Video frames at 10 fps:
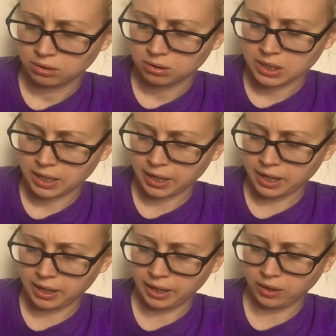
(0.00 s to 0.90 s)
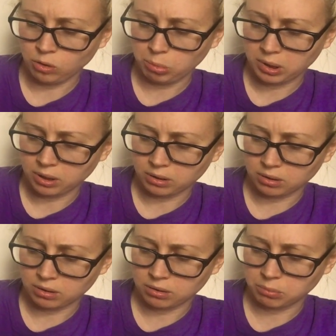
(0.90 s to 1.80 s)
See, I can't help but
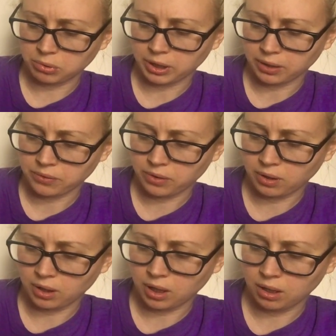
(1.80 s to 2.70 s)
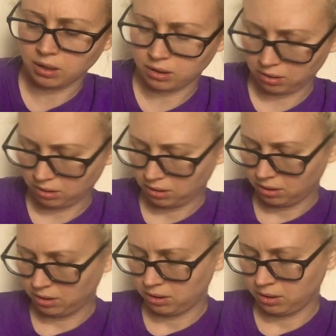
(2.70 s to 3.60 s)
pronounce the I,
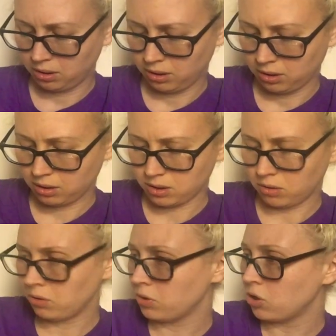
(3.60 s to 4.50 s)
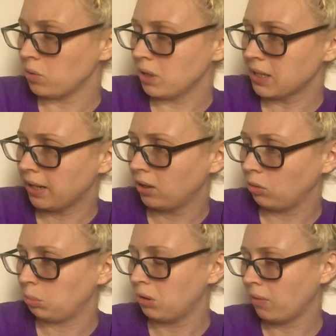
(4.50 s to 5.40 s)
because I always do it to
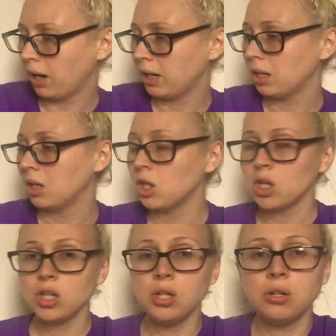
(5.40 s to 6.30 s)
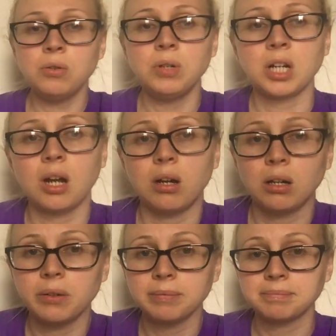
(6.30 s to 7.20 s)
help you write. Unicorn.